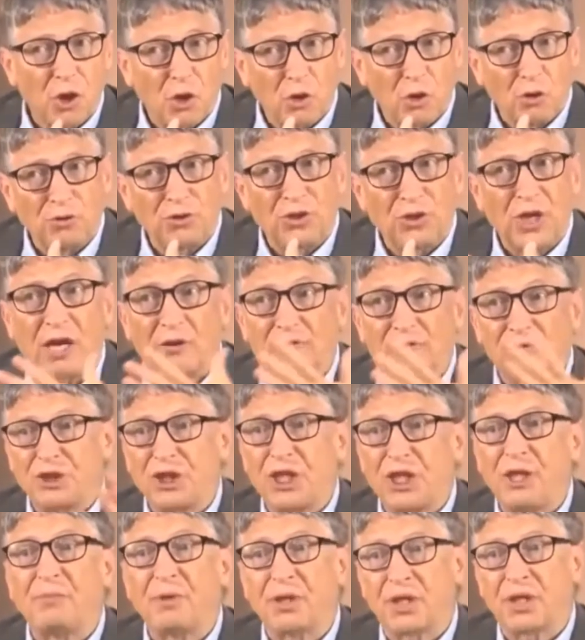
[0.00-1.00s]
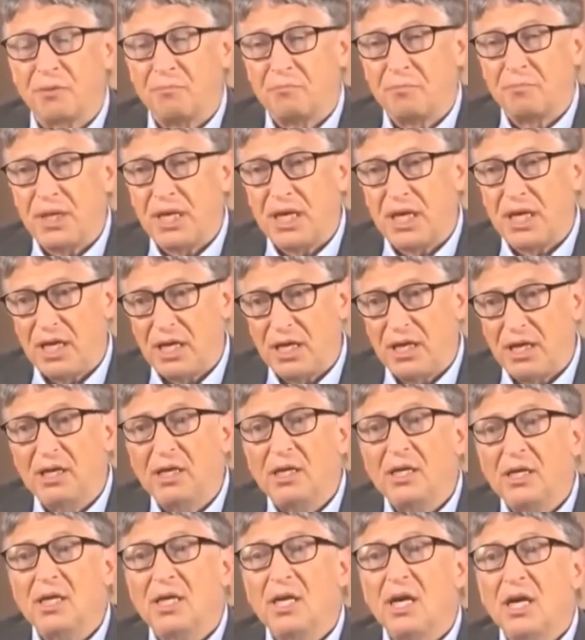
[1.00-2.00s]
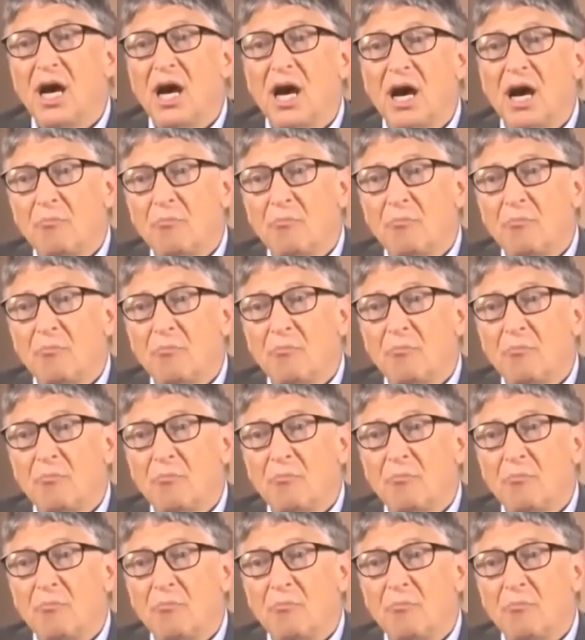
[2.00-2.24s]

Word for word: it shows how cheap it can be.